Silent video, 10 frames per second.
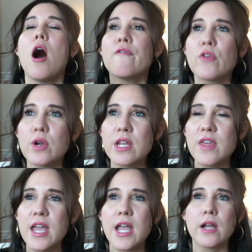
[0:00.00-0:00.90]
offer
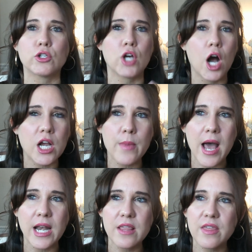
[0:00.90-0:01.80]
anything or talk
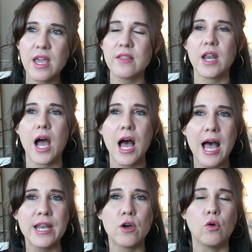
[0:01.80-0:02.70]
about anything that
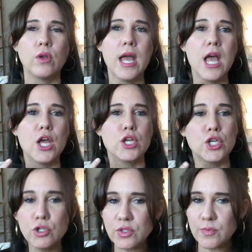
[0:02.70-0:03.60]
I don't
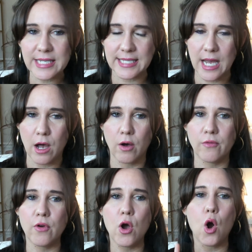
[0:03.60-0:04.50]
use
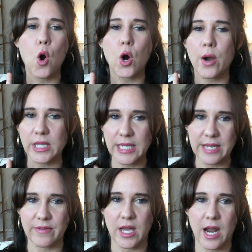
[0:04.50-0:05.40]
myself or
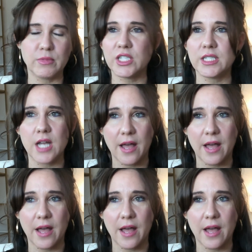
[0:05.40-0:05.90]
believe in. I'm just